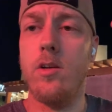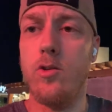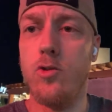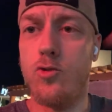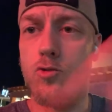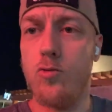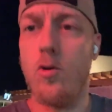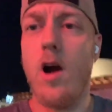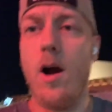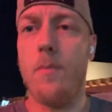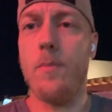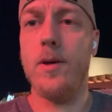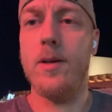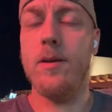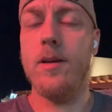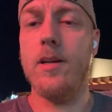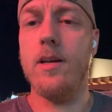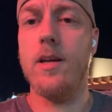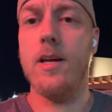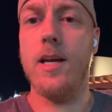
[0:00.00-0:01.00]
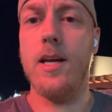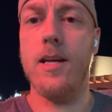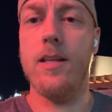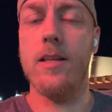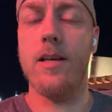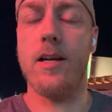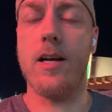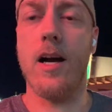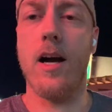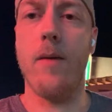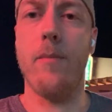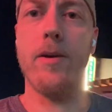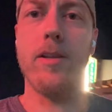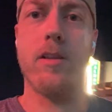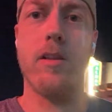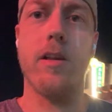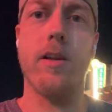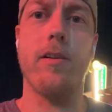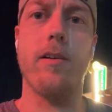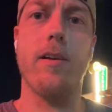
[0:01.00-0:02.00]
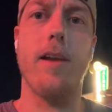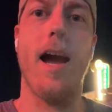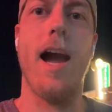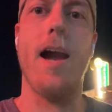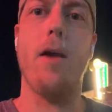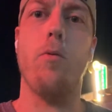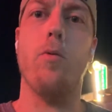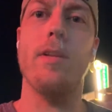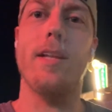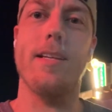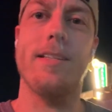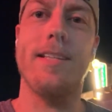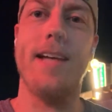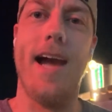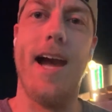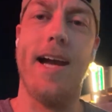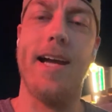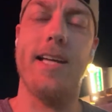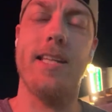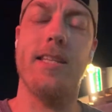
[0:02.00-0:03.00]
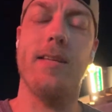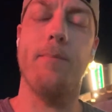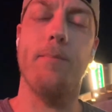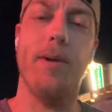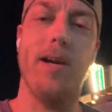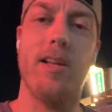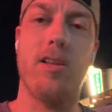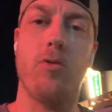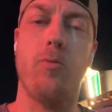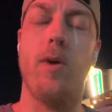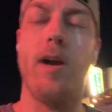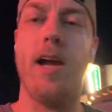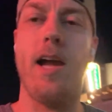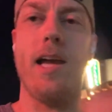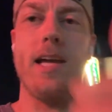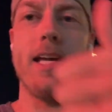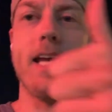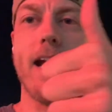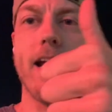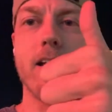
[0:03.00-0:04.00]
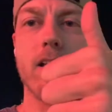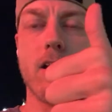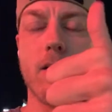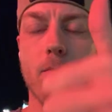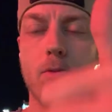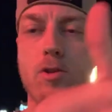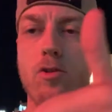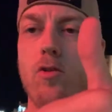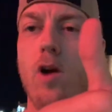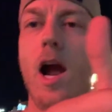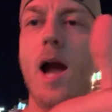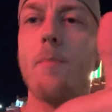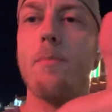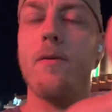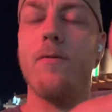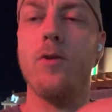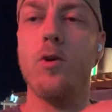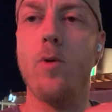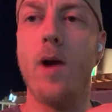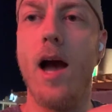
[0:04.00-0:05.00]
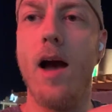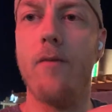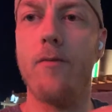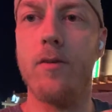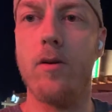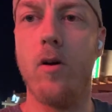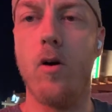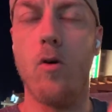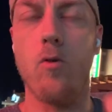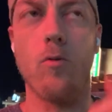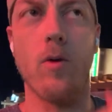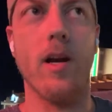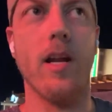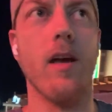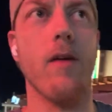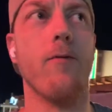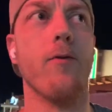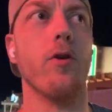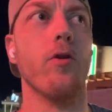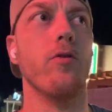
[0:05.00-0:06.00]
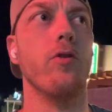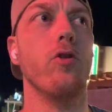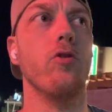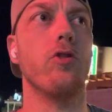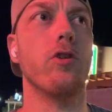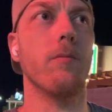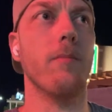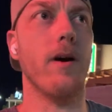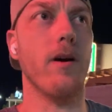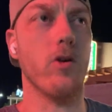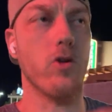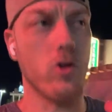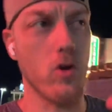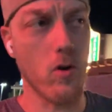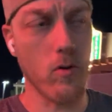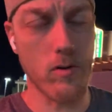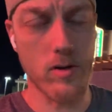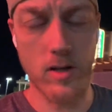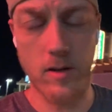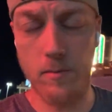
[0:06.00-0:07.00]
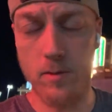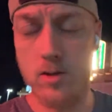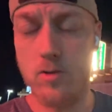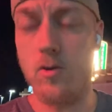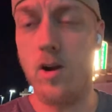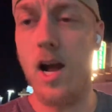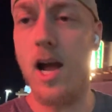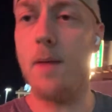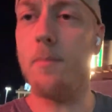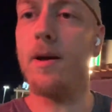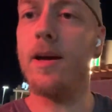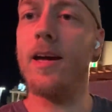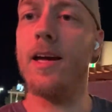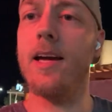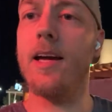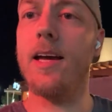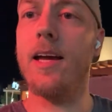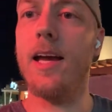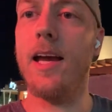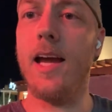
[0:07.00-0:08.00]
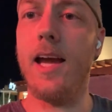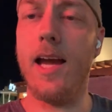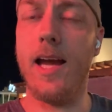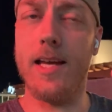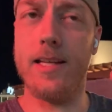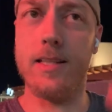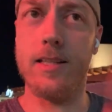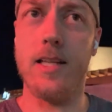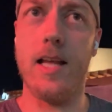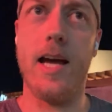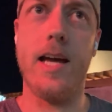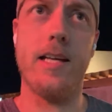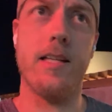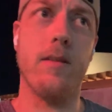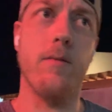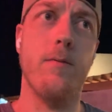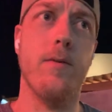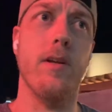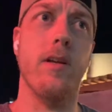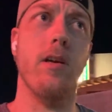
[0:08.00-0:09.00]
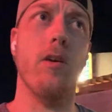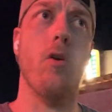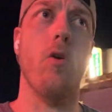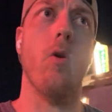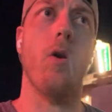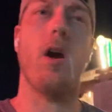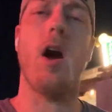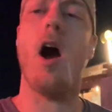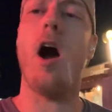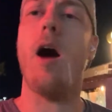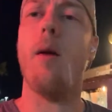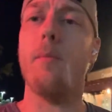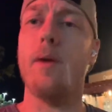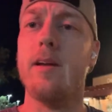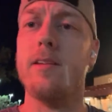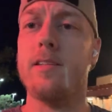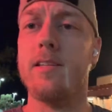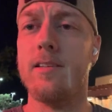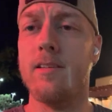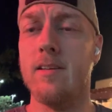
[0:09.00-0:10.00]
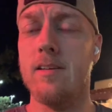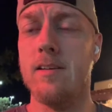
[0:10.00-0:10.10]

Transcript: drop it in the comments here and I will attack it the best way I can. Subscribe if you haven't already. If you're new to my show, subscribe and like the video. Comment